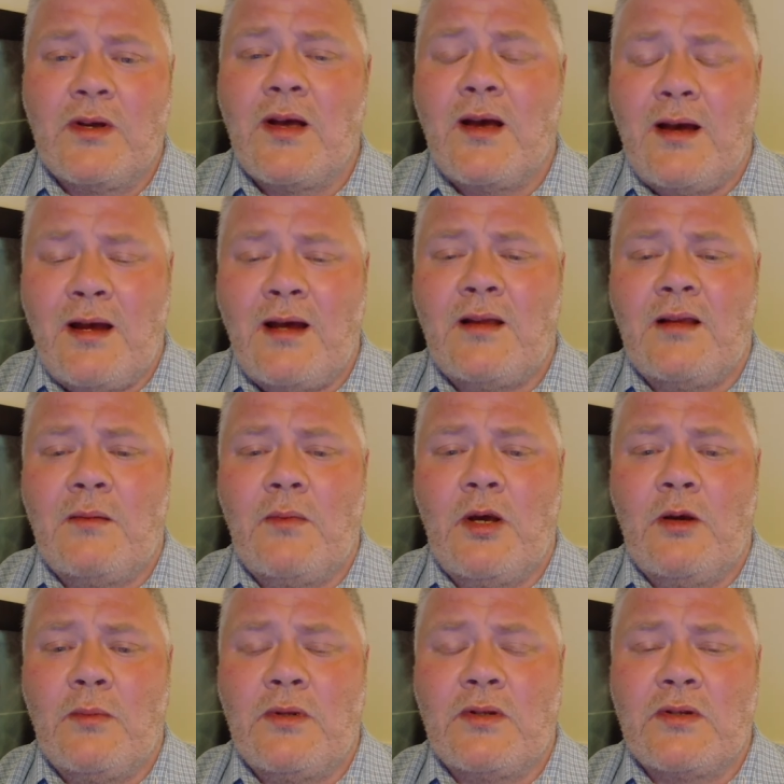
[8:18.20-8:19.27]
At the
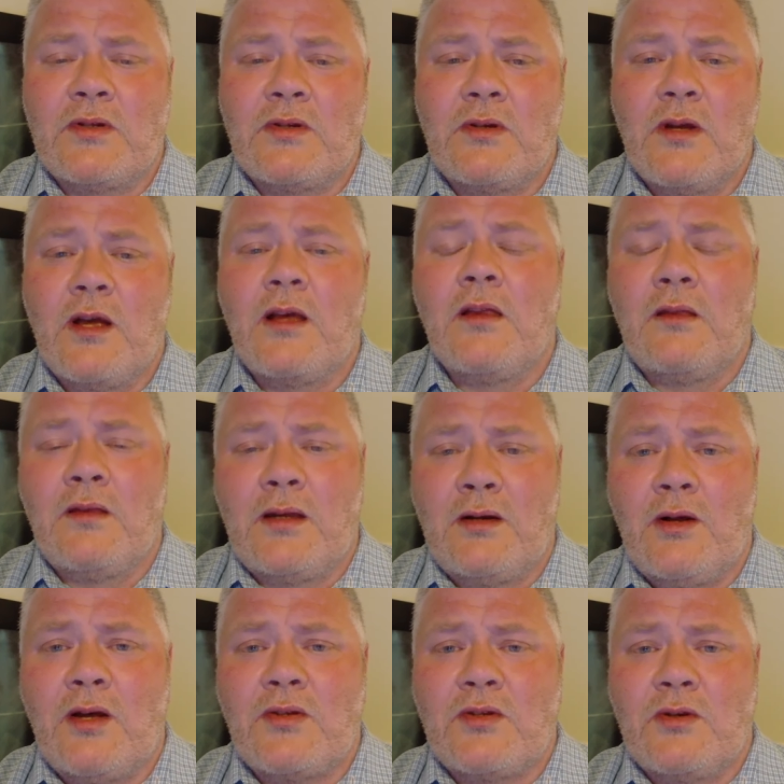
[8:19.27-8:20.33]
moment, they're
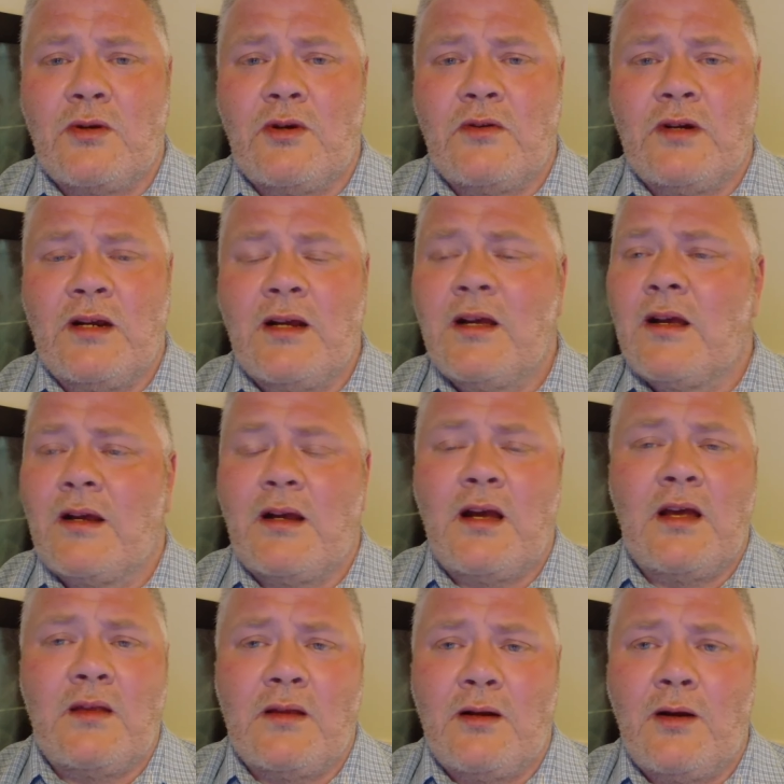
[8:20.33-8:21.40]
not Tory
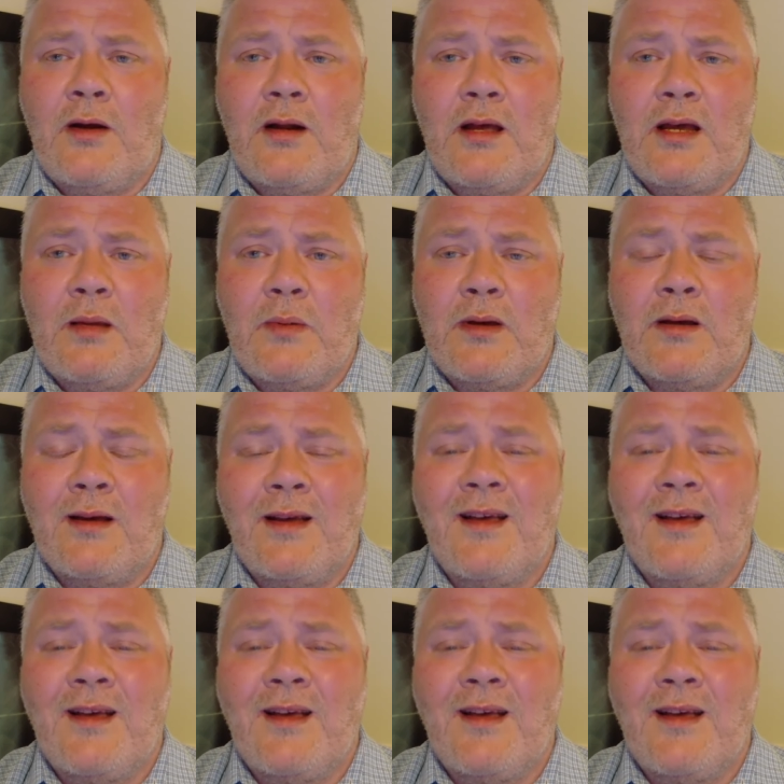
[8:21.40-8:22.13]
and they're not Labour.